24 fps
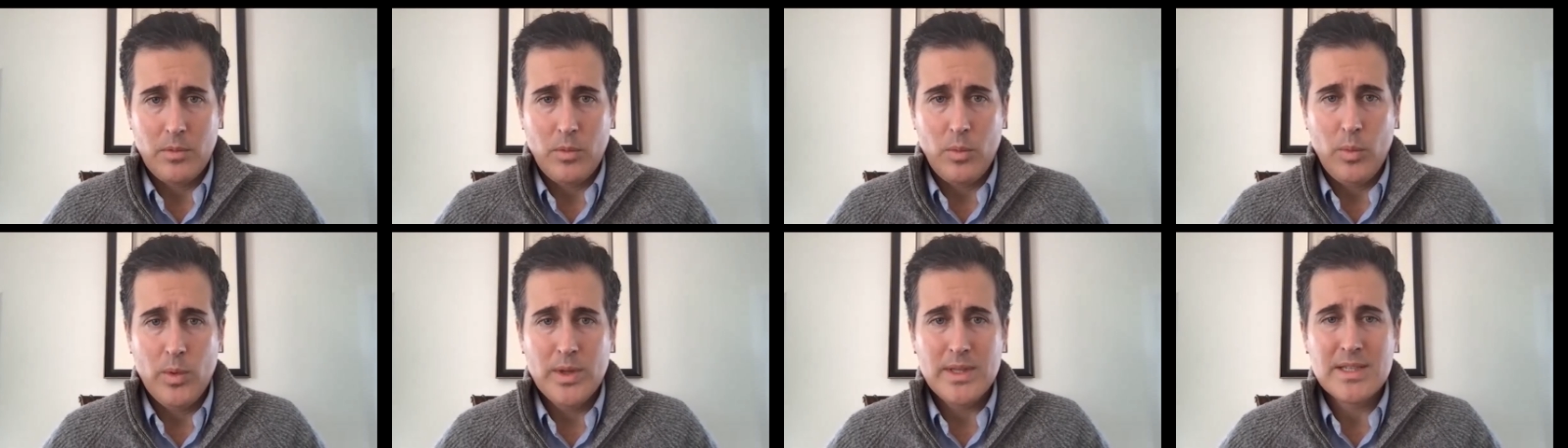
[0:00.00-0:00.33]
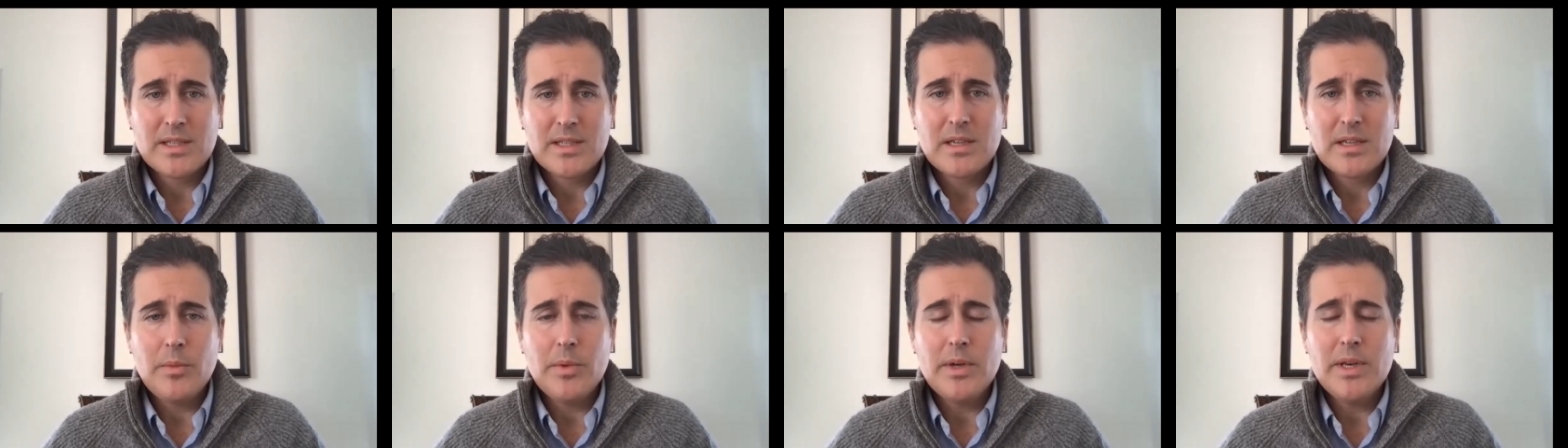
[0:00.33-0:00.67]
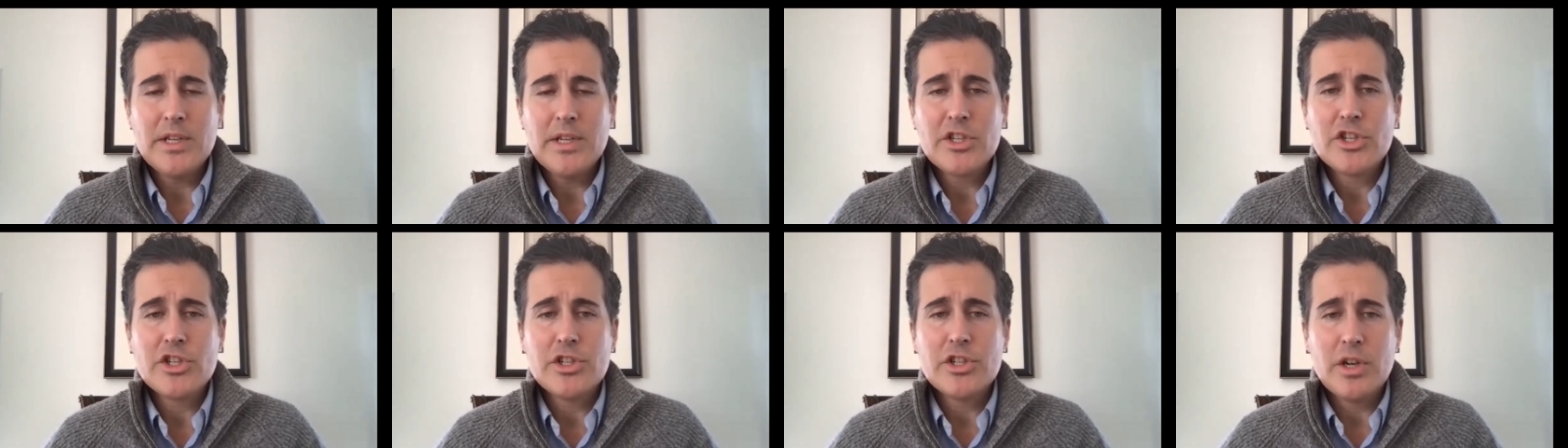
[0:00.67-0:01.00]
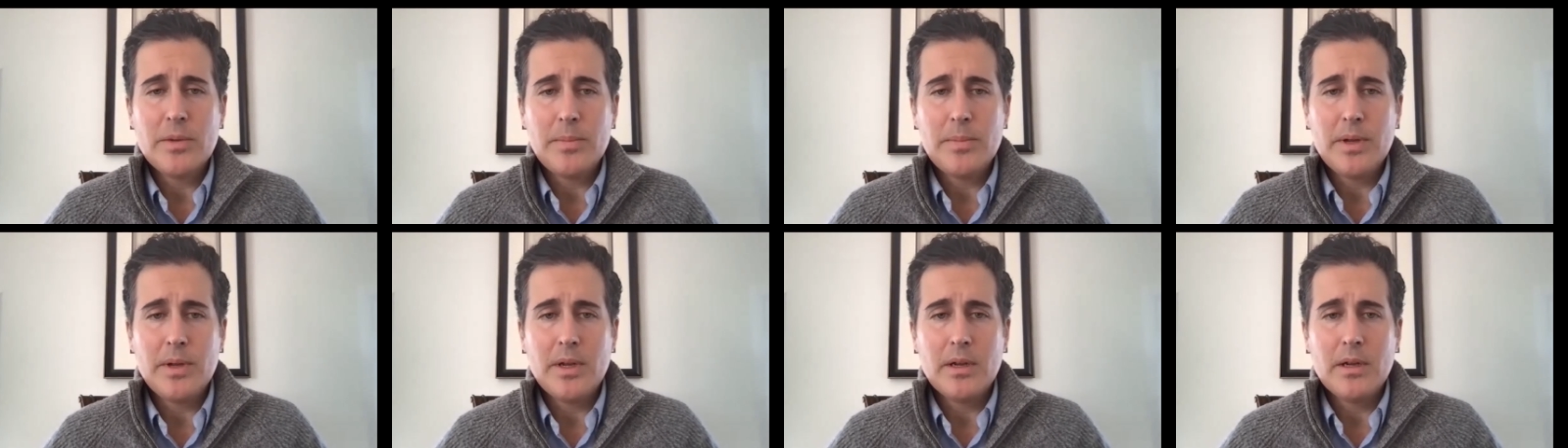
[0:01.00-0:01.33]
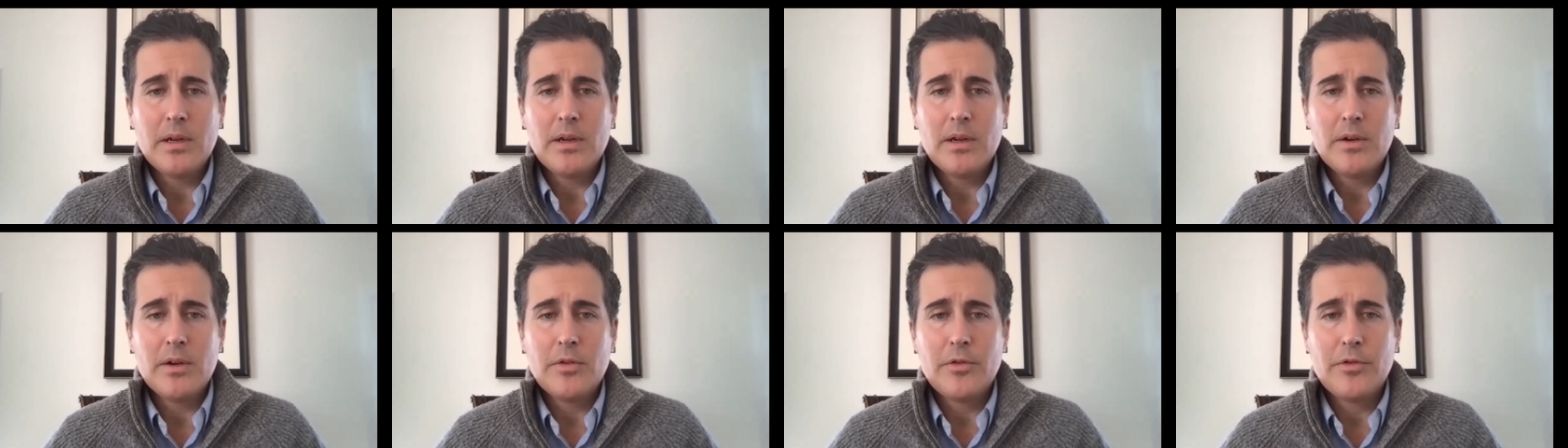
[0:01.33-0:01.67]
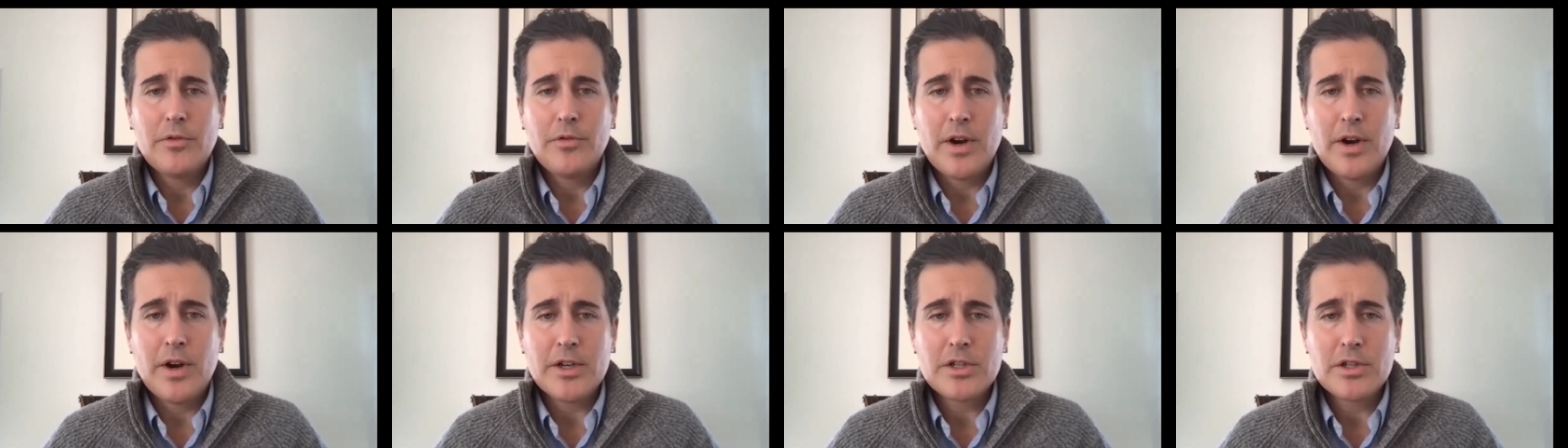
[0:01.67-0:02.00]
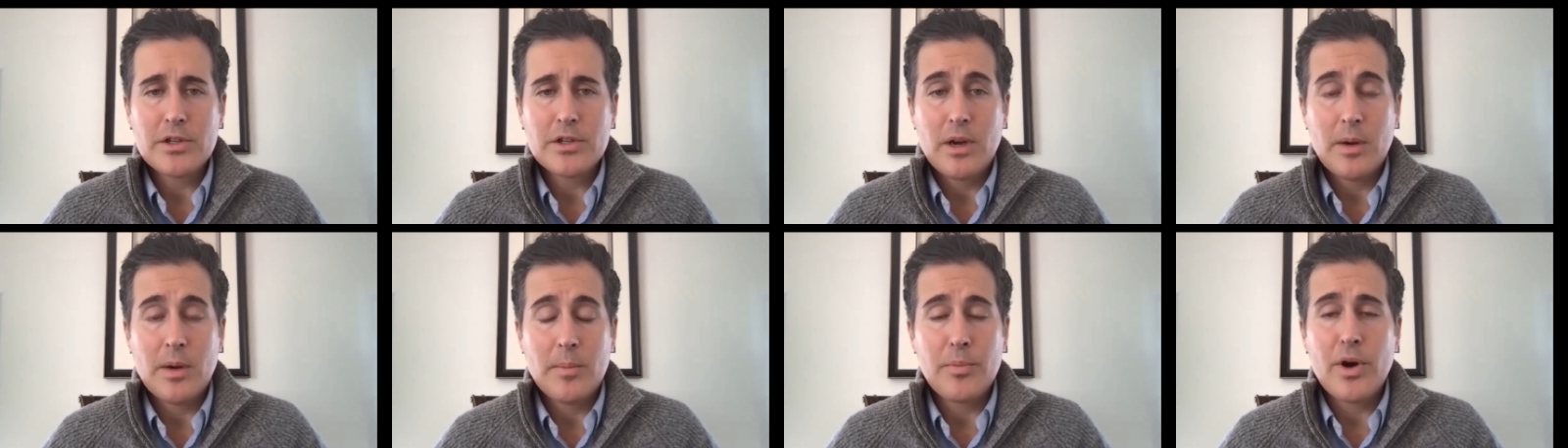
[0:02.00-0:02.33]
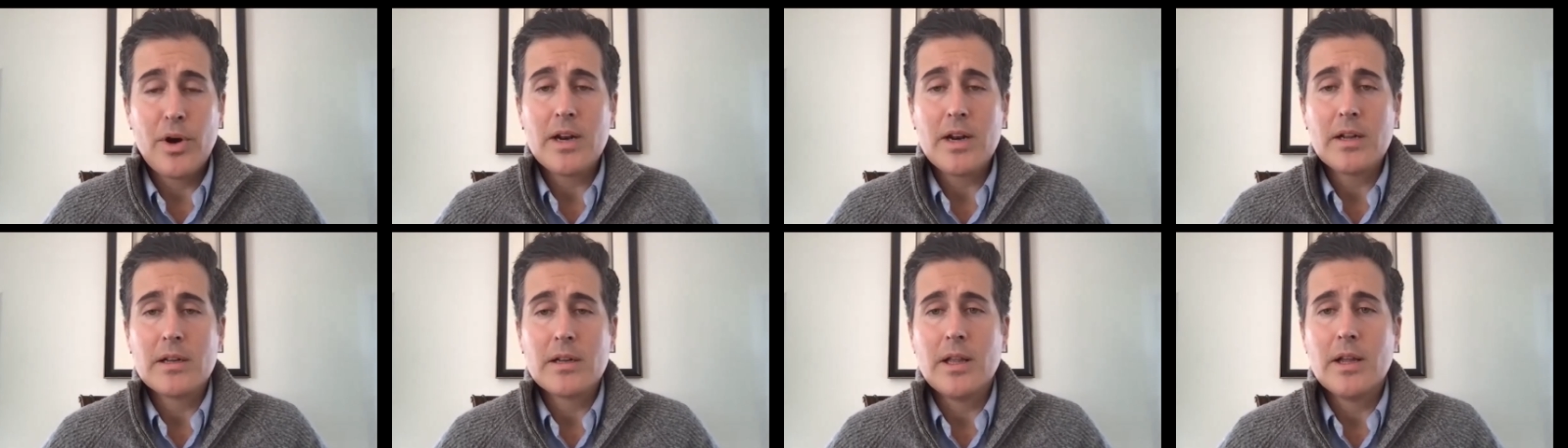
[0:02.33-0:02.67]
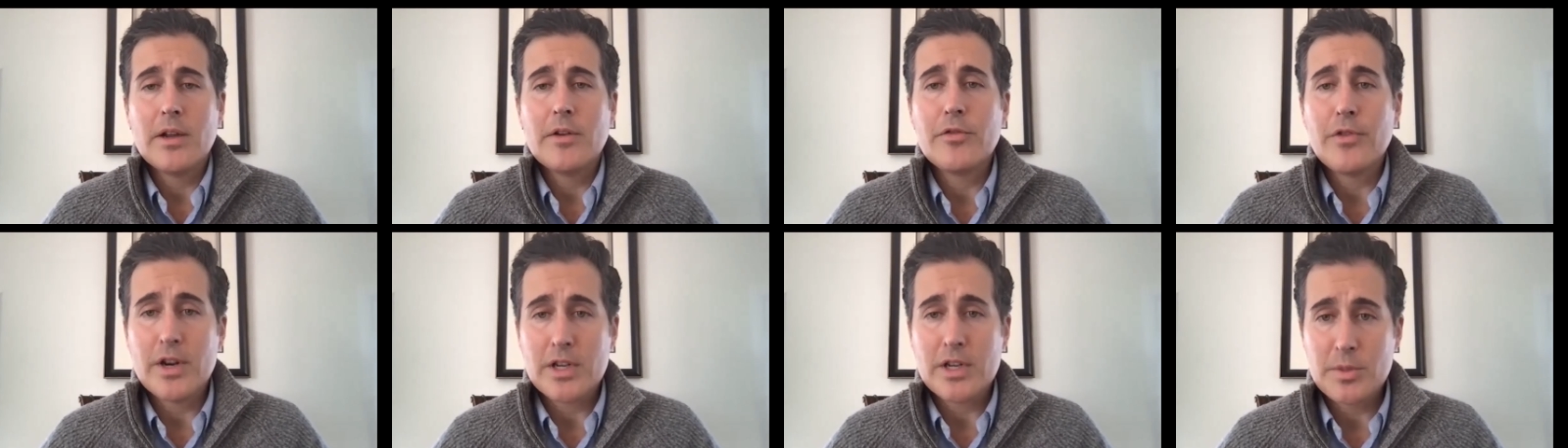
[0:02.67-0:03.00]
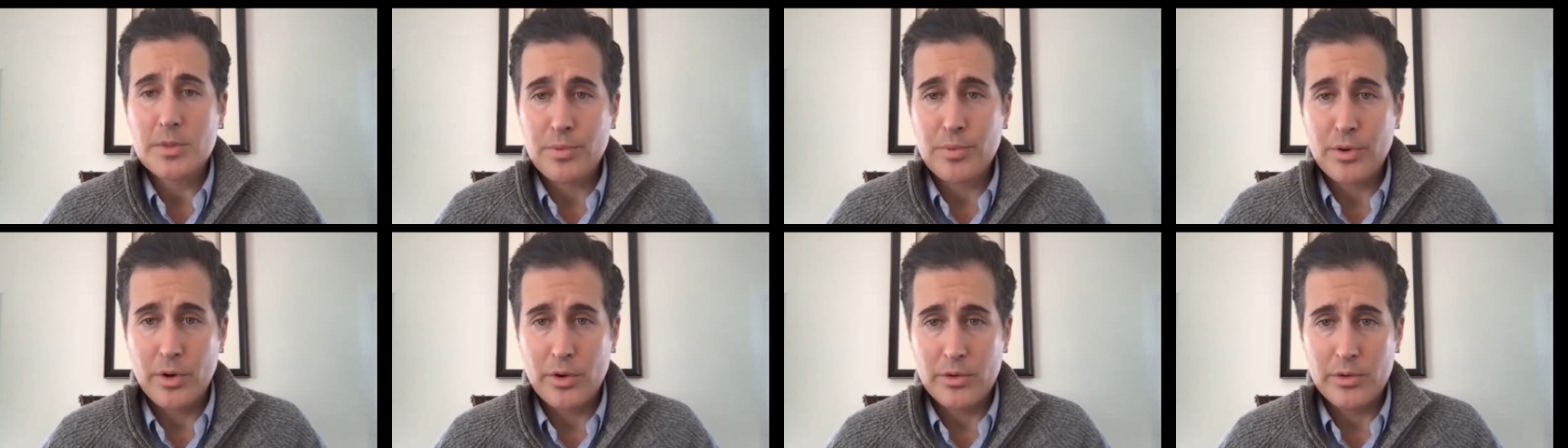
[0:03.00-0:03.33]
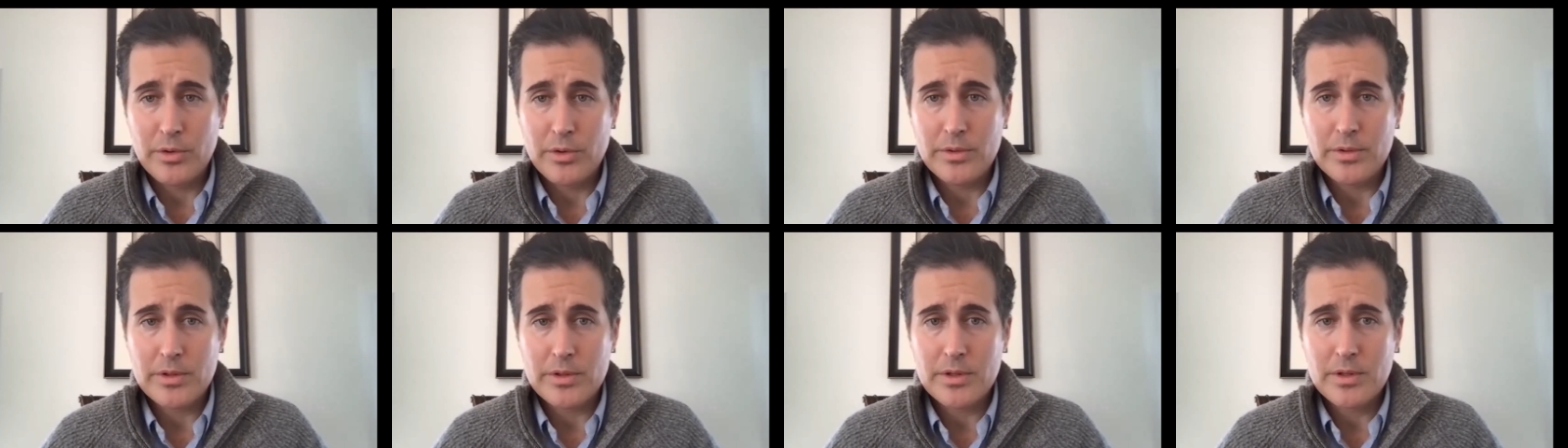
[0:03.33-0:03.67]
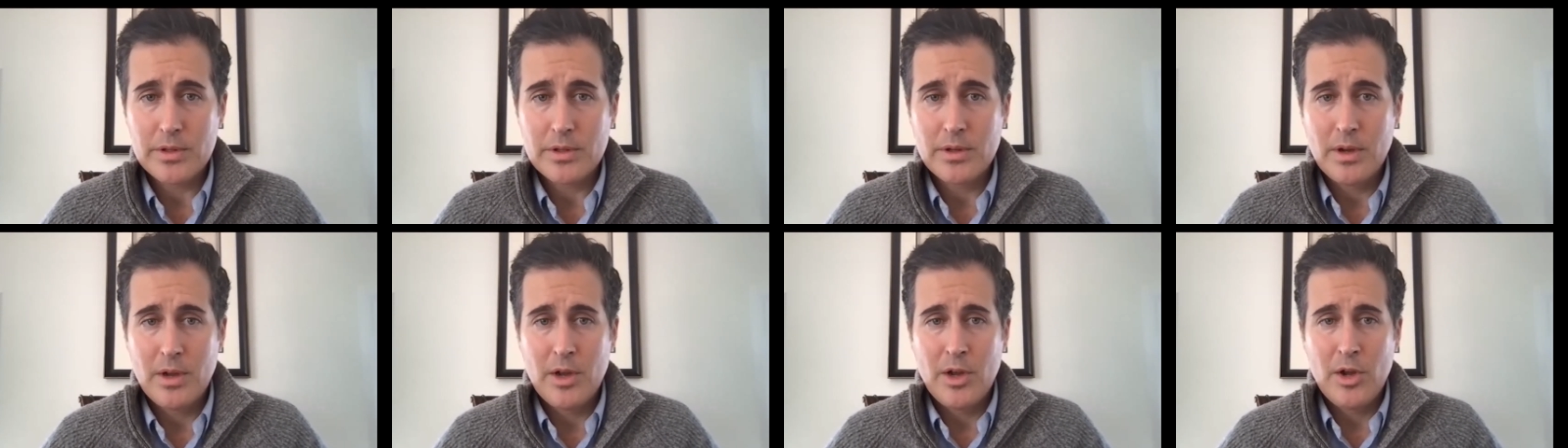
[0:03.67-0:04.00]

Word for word: When someone is shipping a product like fresh produce,